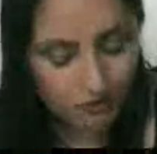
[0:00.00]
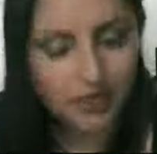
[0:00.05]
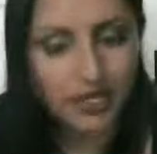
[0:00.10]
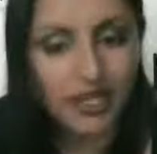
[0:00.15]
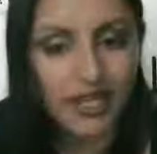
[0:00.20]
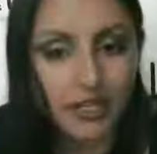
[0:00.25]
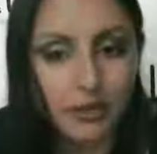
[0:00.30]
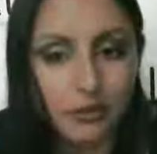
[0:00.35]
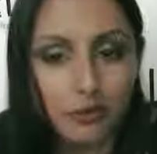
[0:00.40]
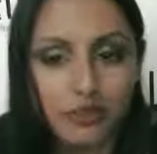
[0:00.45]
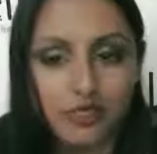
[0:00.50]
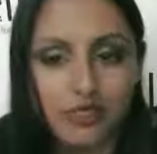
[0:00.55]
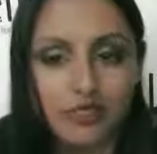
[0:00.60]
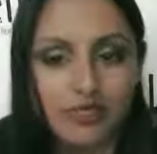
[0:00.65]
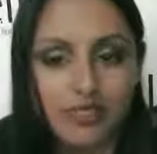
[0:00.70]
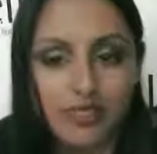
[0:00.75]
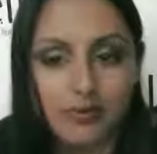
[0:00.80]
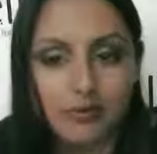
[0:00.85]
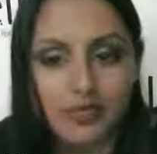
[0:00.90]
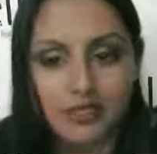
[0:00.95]
But I can also
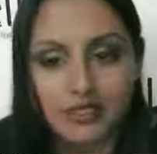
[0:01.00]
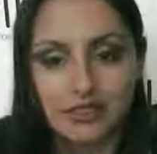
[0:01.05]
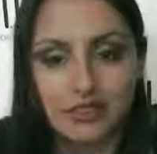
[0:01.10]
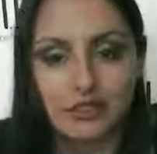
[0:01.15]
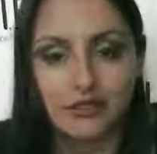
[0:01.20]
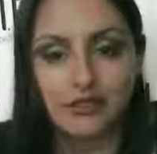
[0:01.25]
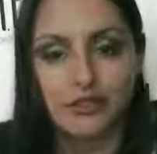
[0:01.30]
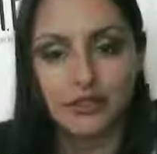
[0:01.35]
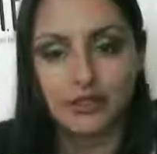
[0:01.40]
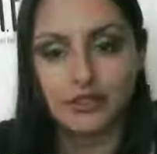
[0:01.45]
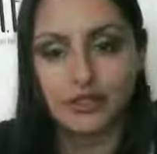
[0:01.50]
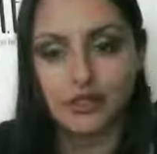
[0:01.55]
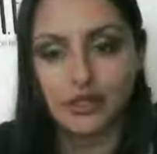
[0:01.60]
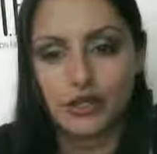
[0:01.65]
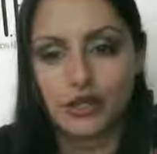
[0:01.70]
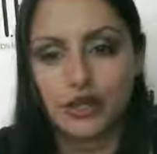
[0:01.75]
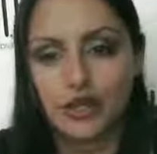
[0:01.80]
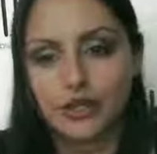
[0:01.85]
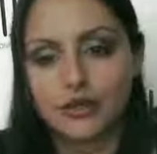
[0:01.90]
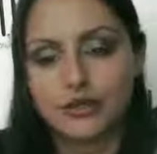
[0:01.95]
see myself
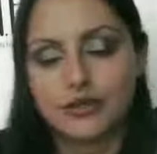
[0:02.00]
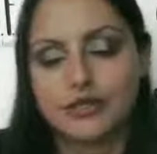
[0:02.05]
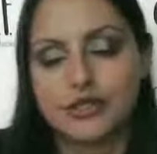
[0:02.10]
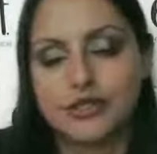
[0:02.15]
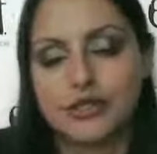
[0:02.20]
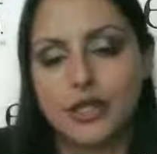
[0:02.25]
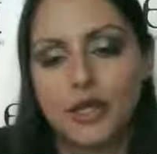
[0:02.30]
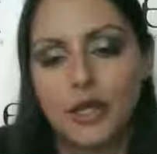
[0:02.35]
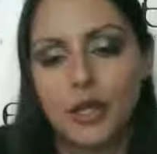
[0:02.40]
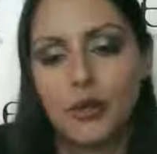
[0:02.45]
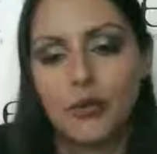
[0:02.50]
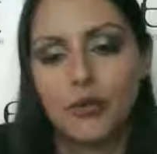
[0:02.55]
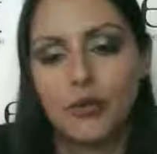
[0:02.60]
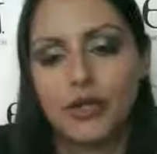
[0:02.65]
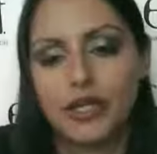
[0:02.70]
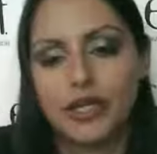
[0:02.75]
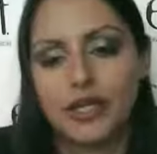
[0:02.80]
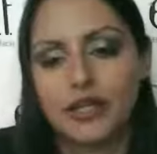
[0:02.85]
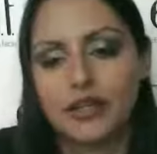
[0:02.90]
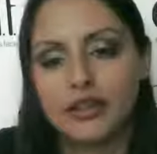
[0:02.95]
using those
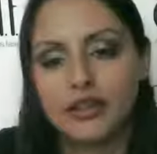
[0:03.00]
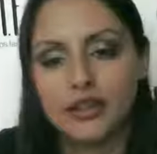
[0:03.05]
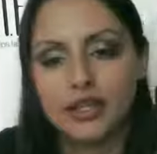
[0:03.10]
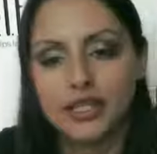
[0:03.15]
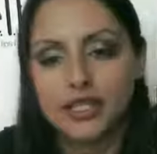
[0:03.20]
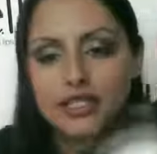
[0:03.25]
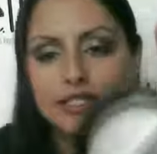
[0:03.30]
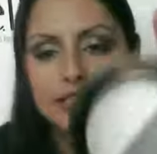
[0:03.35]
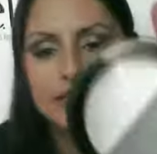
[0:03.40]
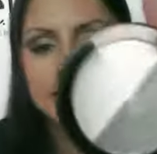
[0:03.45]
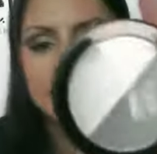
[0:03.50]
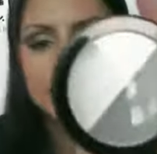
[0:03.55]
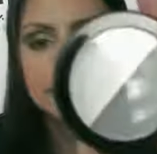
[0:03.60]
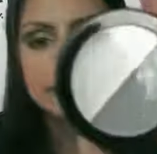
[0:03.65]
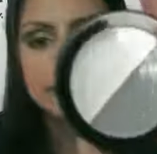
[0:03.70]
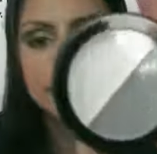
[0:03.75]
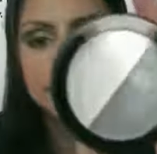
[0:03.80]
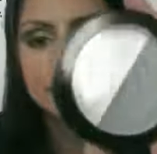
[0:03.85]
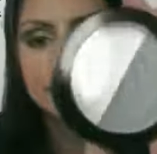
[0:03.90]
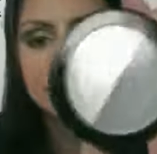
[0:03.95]
with this
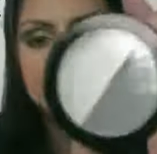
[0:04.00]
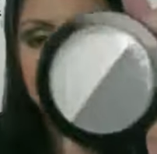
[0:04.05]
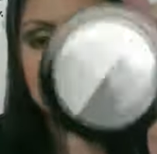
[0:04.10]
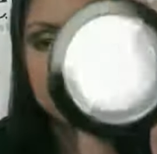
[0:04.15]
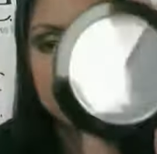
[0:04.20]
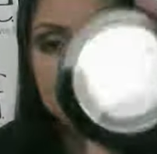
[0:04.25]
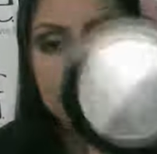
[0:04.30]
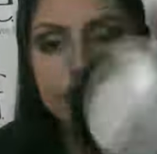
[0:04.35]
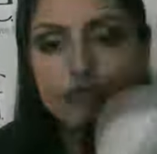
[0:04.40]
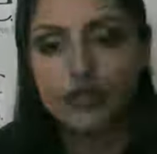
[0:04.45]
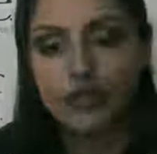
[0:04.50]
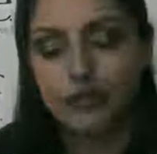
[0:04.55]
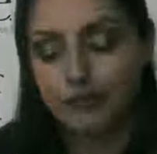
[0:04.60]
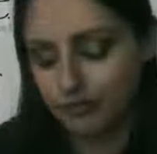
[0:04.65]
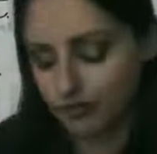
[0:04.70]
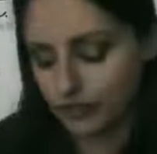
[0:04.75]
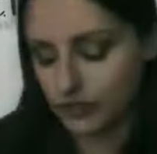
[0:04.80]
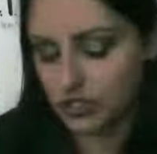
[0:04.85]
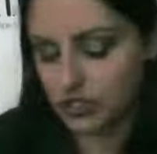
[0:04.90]
sort of silver,